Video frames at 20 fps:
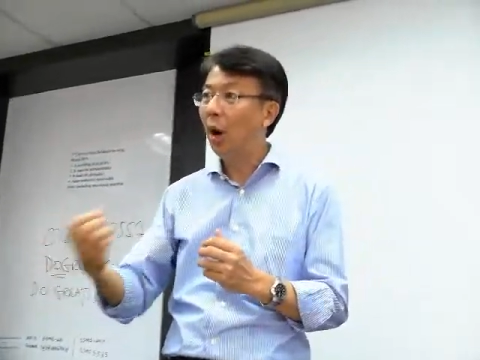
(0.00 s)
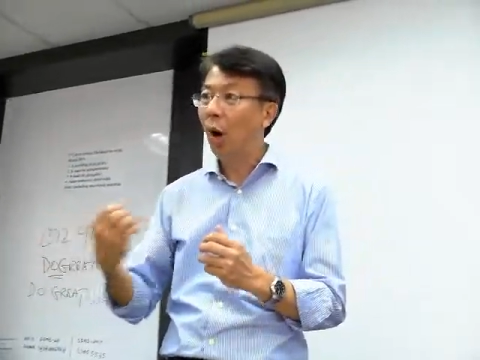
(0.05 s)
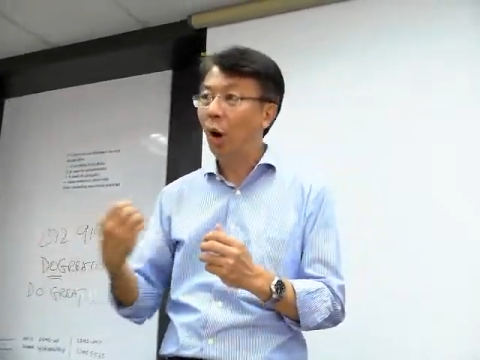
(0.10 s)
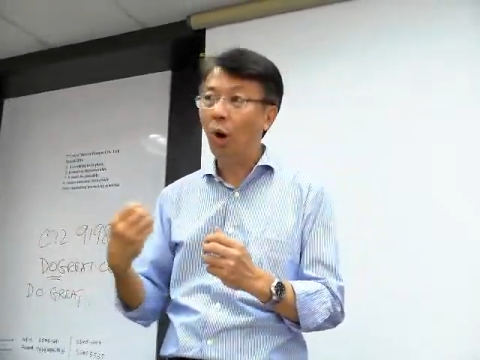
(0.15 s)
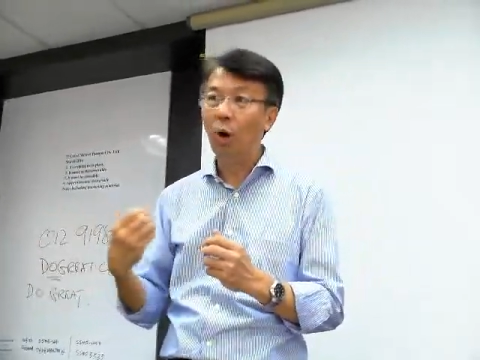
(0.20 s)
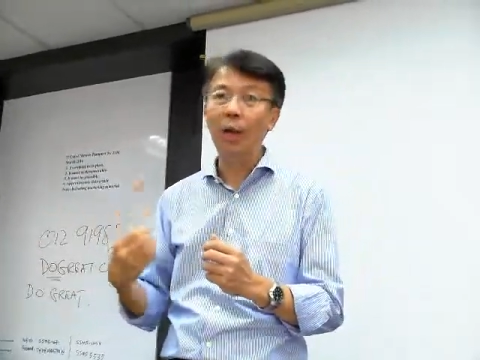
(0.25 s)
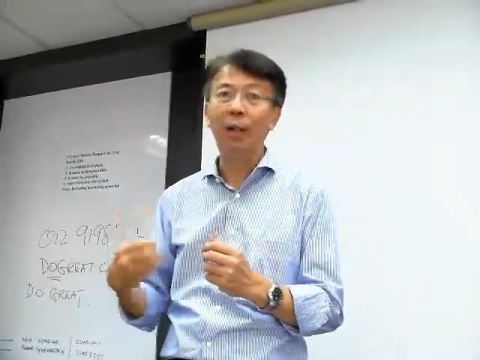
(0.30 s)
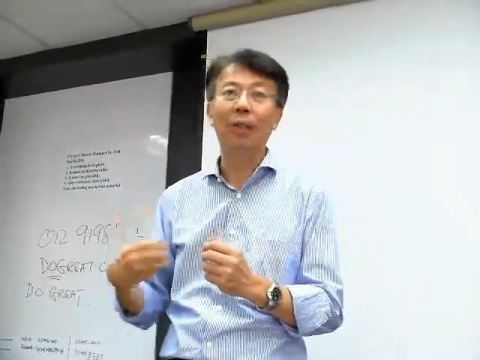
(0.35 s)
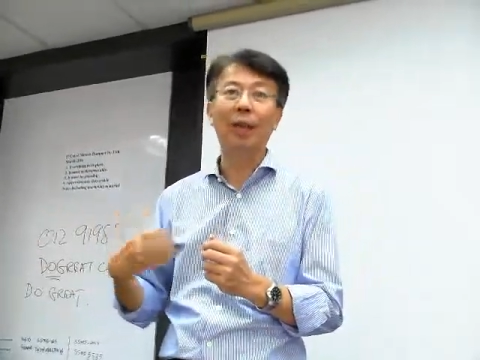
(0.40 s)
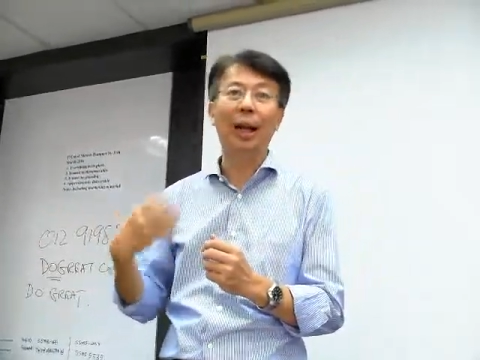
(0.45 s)

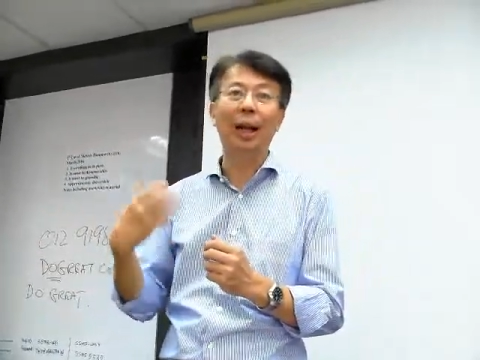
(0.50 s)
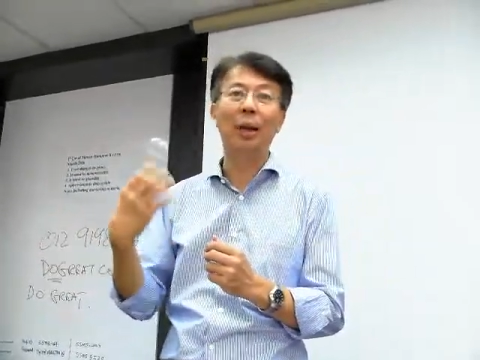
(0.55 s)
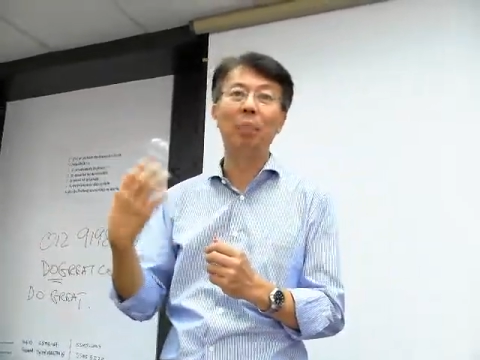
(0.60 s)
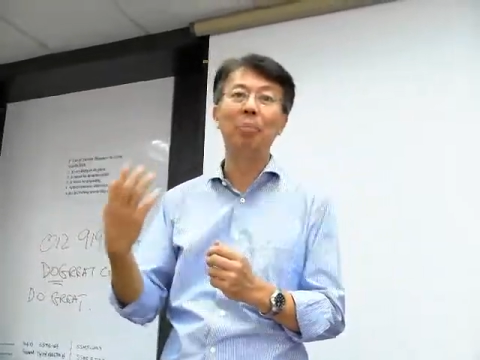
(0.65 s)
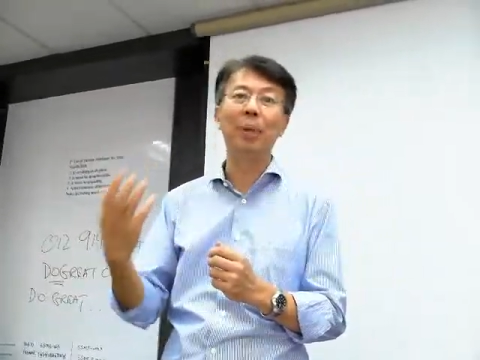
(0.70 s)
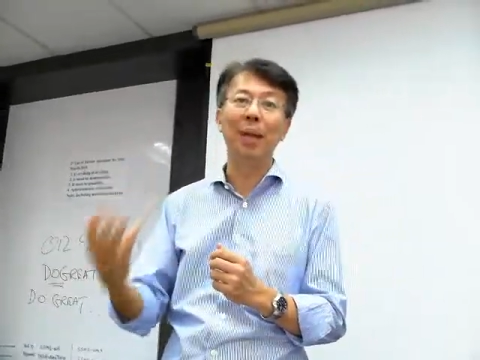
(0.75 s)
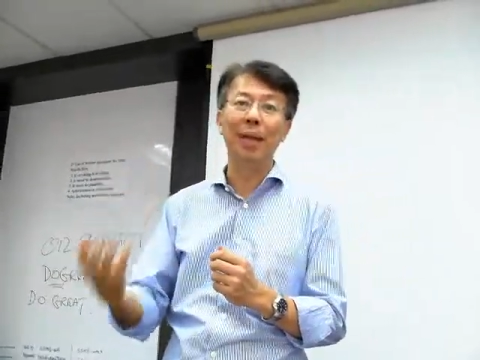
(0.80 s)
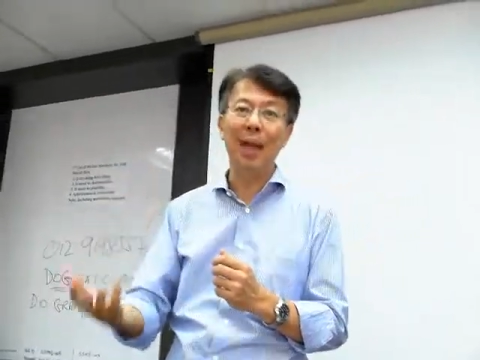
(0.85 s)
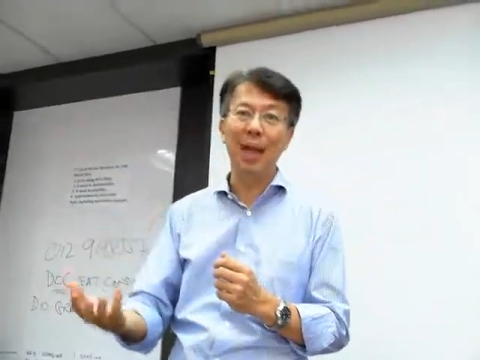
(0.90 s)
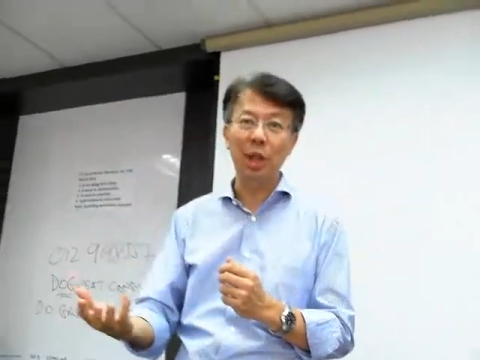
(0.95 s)
or the
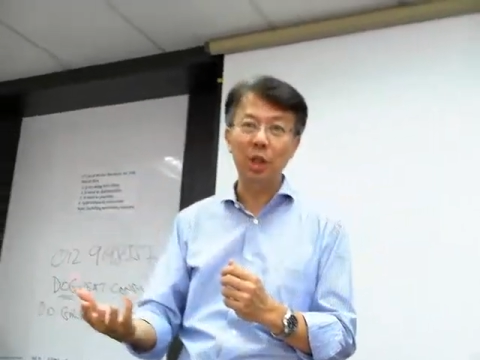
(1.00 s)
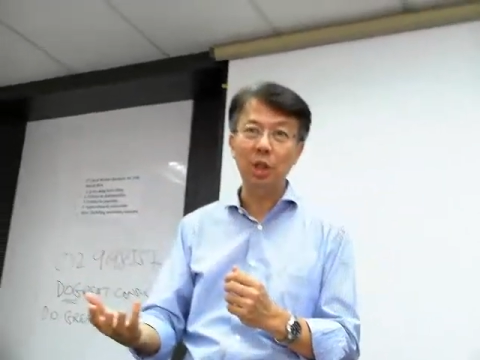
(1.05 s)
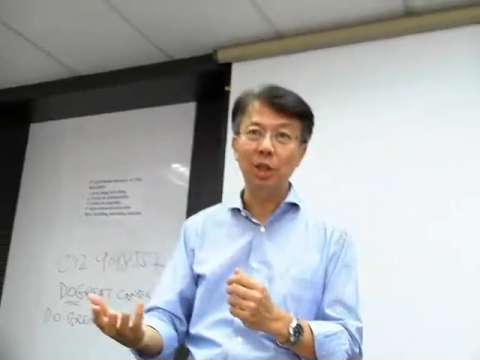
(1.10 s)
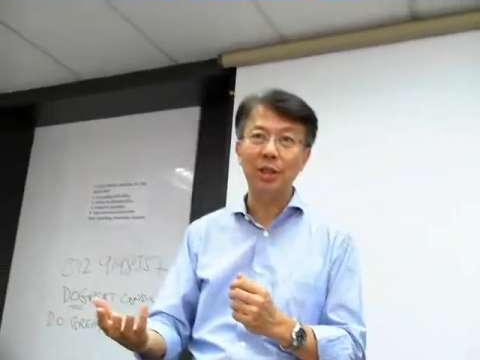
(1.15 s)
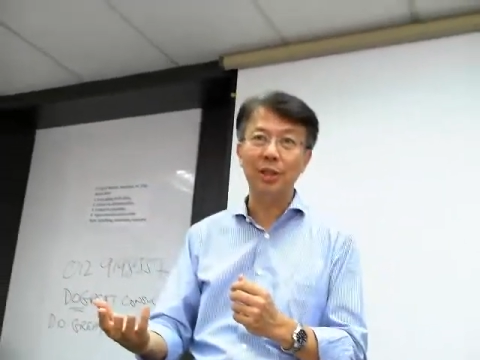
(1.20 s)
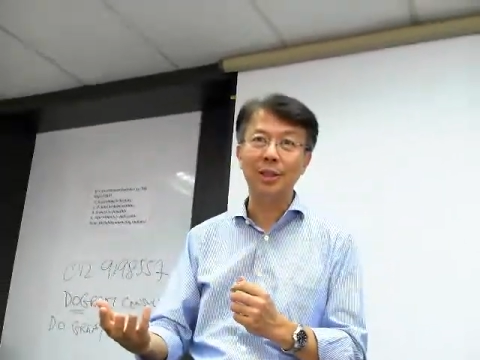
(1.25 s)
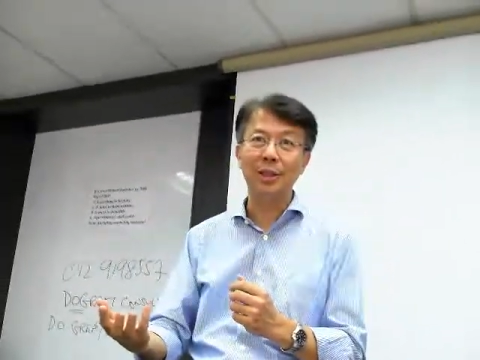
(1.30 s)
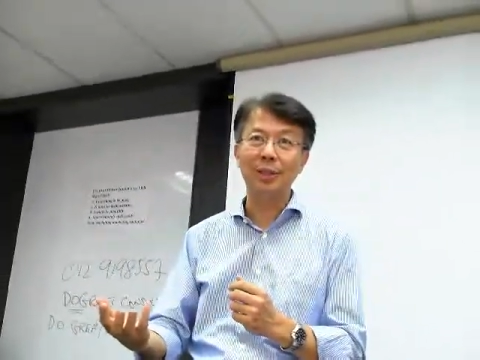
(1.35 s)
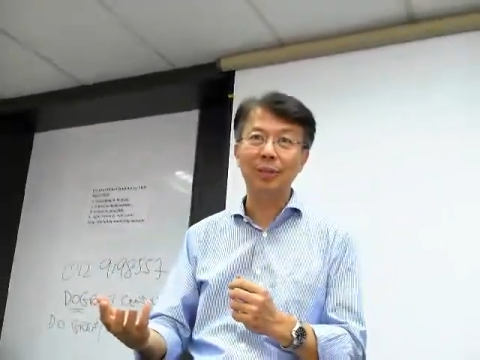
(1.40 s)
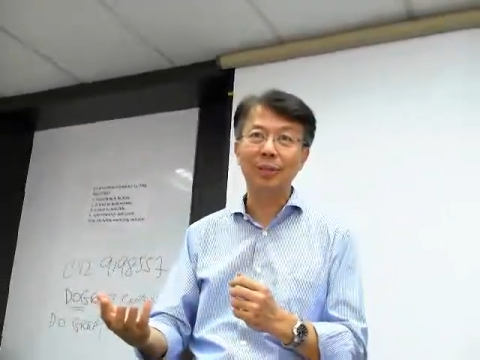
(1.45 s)
recommendations.